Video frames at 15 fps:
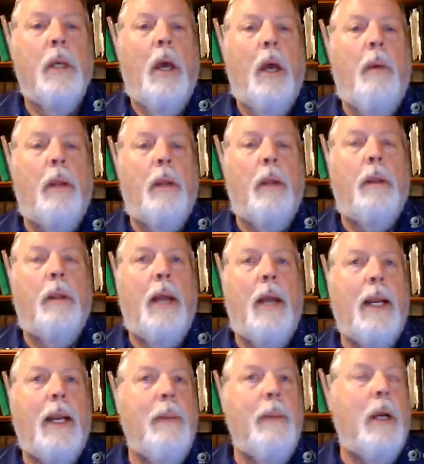But
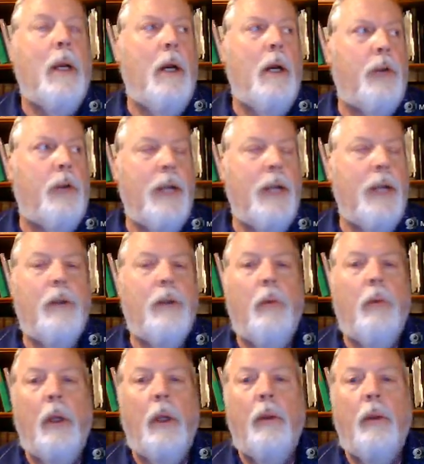that can be contrasted
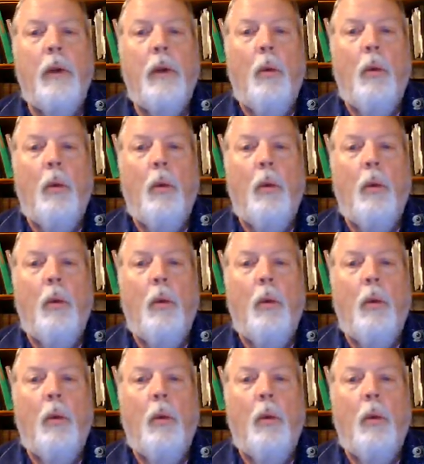with